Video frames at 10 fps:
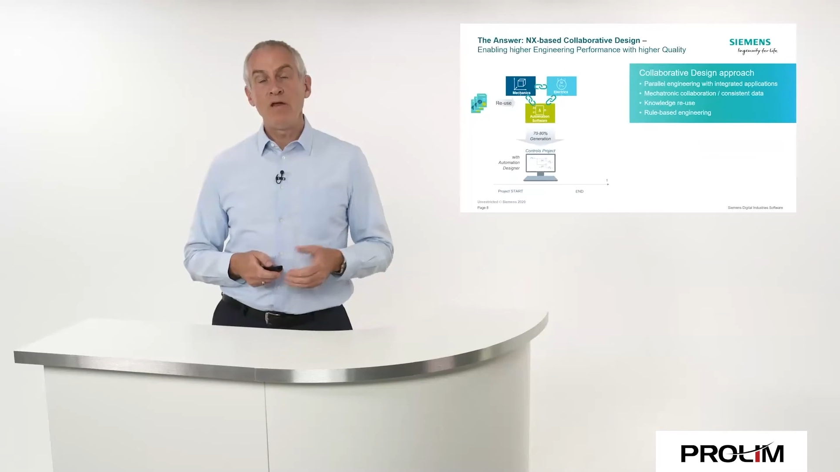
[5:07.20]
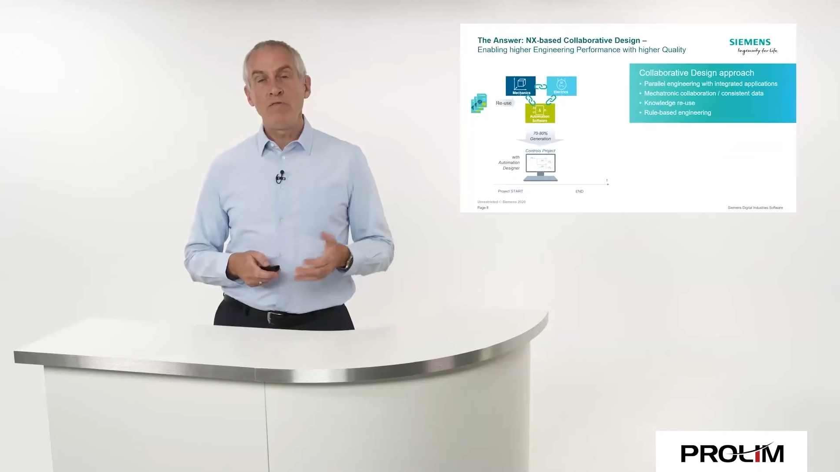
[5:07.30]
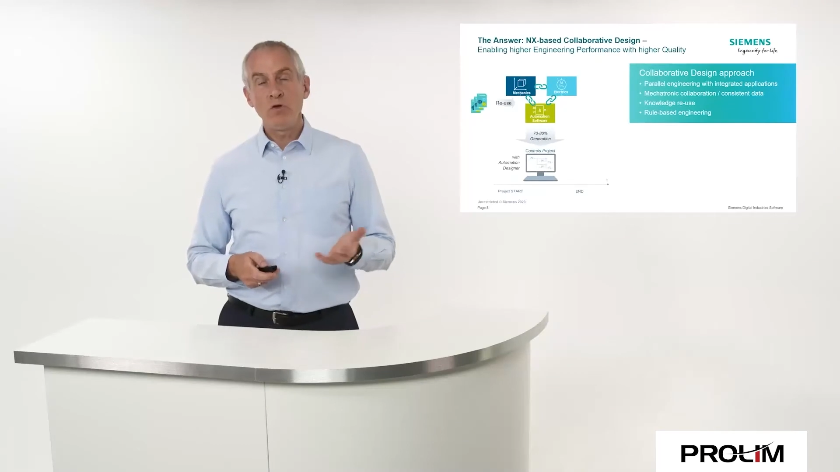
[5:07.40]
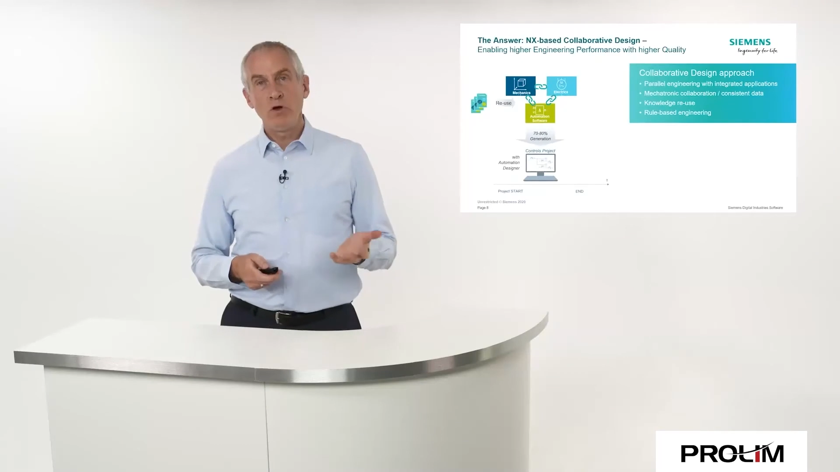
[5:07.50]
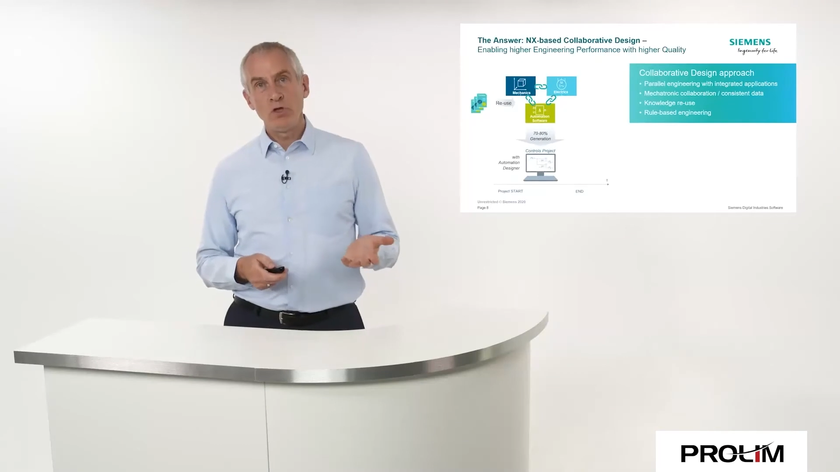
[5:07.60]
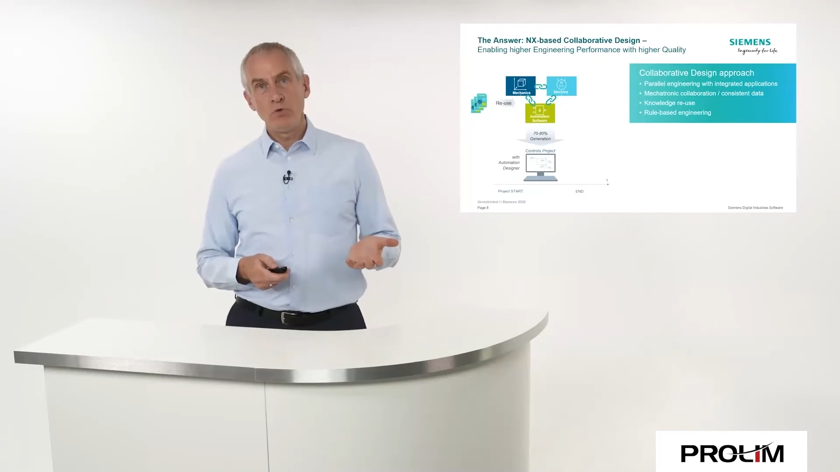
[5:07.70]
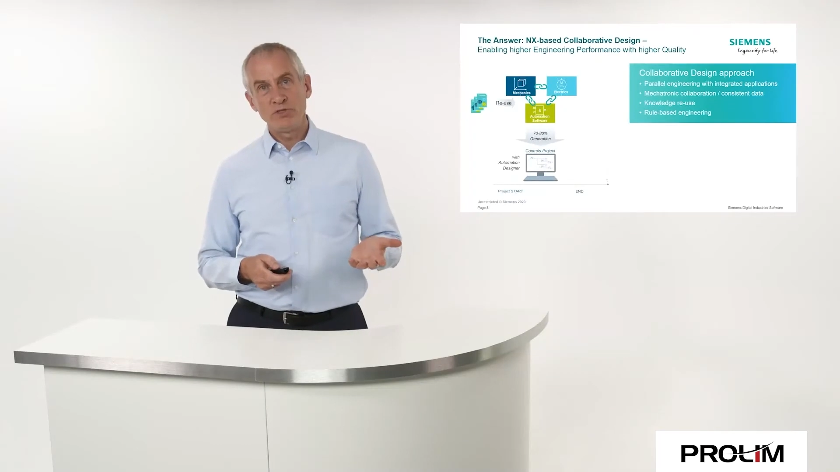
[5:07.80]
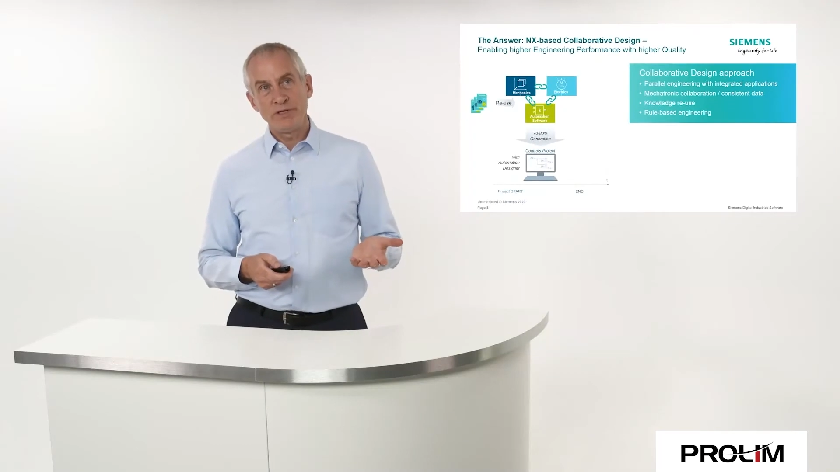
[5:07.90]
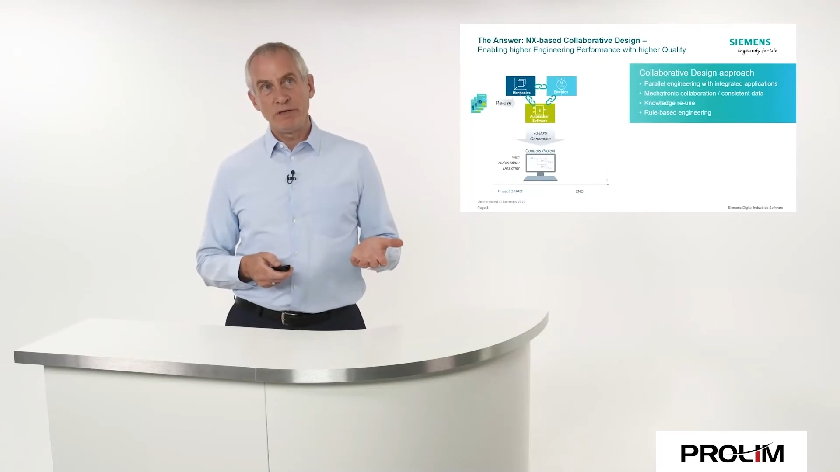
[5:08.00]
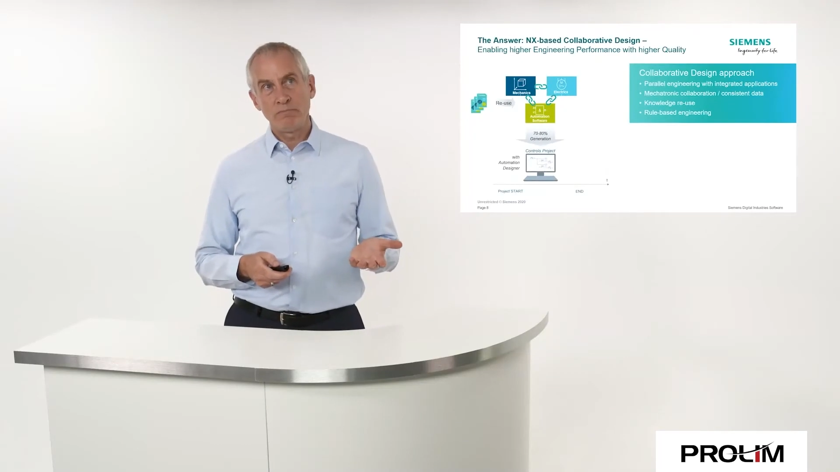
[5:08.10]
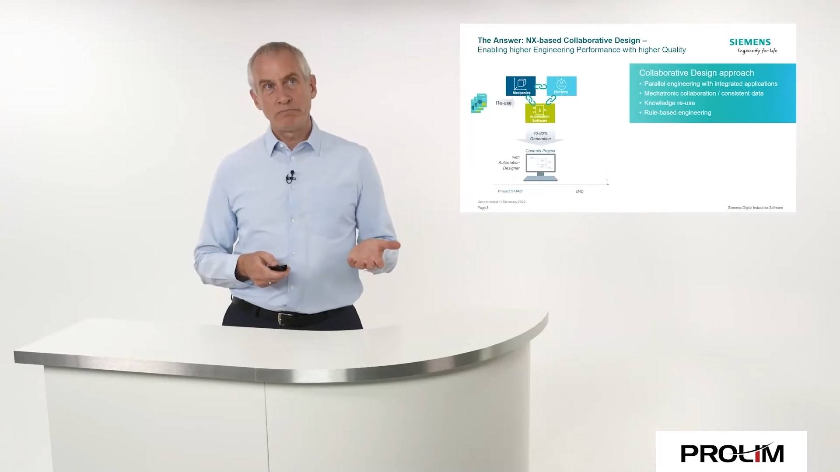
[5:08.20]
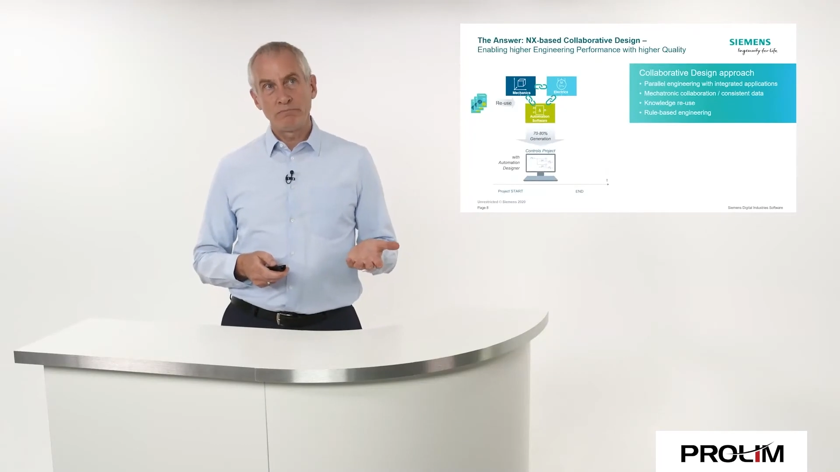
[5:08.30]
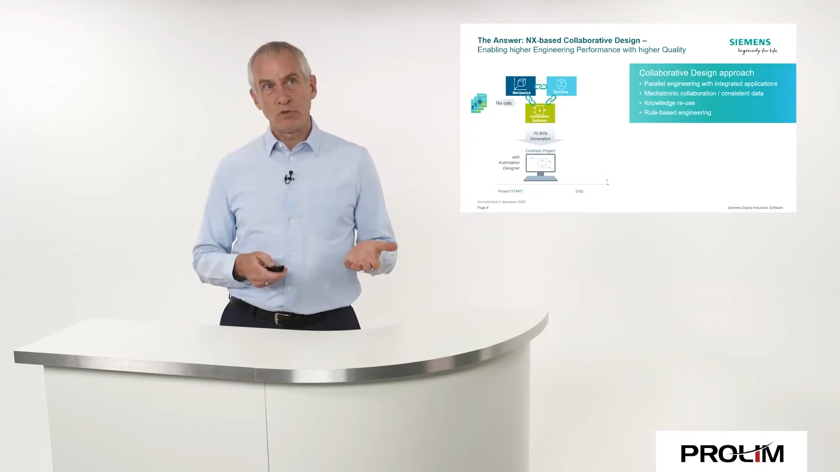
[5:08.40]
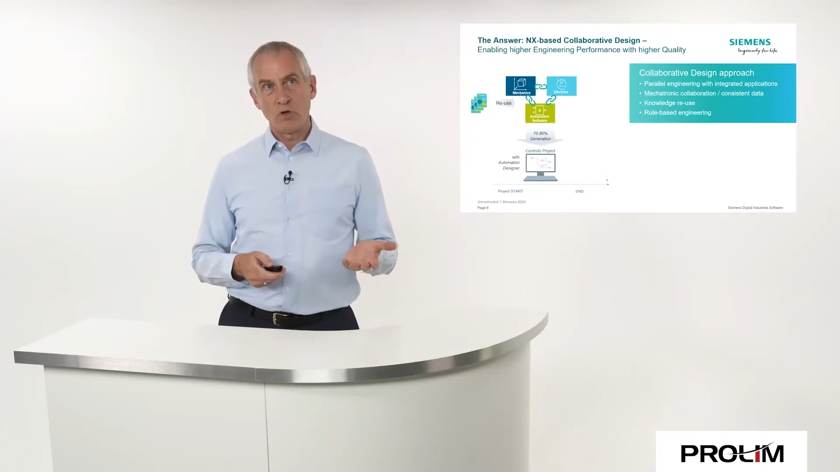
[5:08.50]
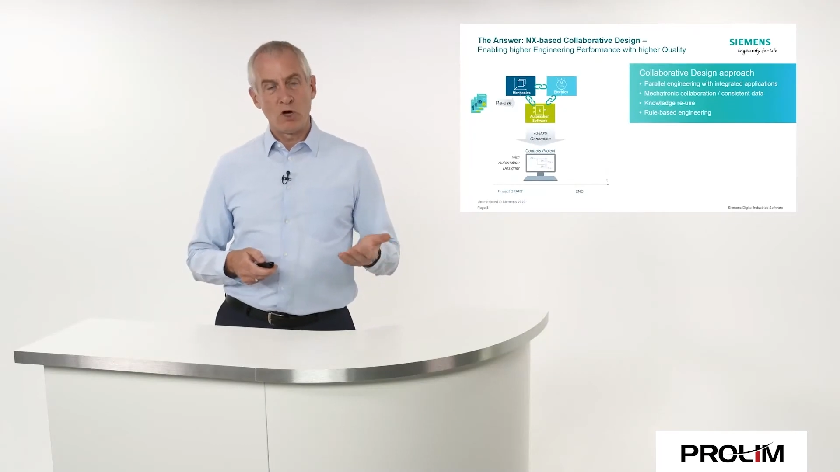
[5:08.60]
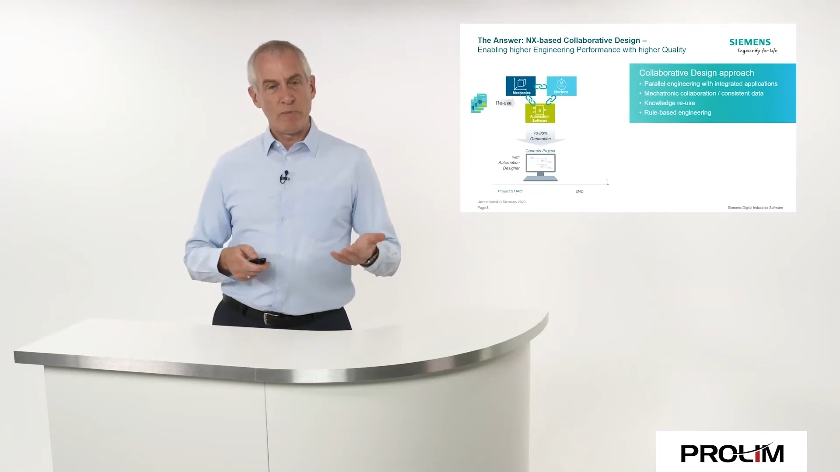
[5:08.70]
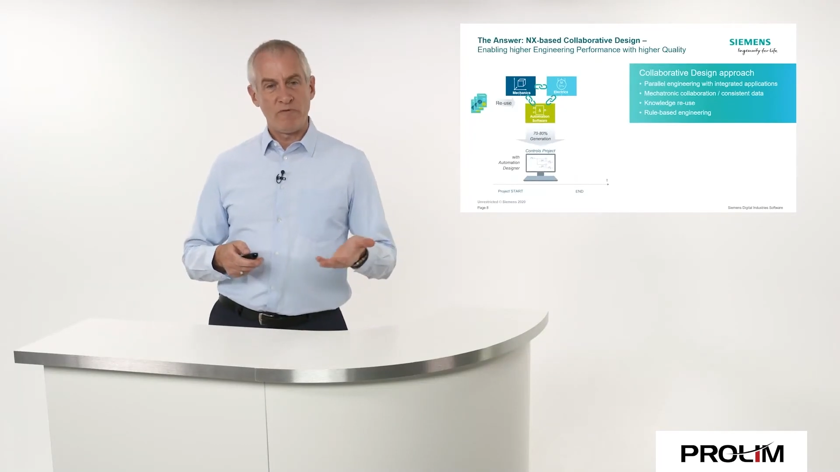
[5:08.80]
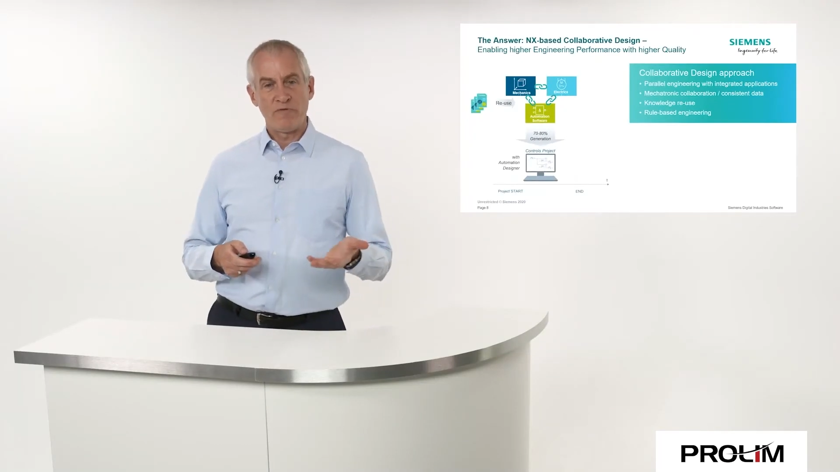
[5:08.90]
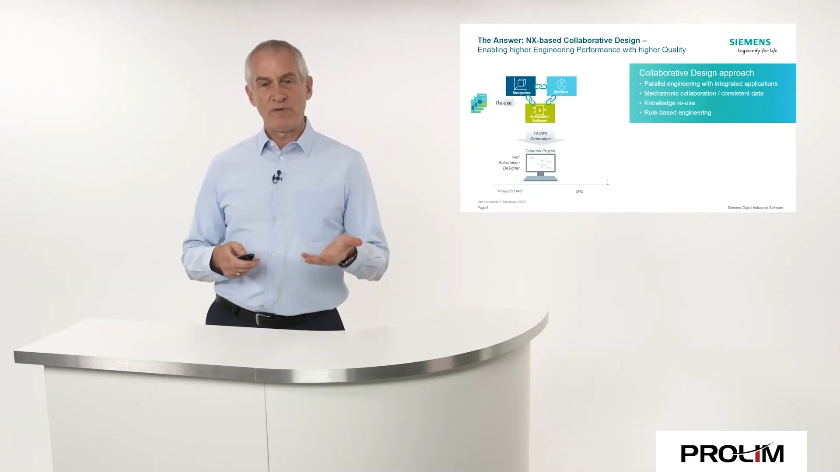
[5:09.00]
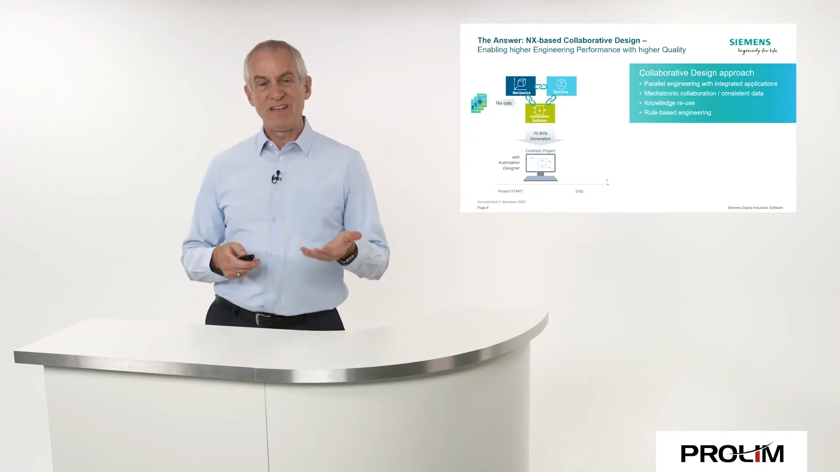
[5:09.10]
If you are using collaborative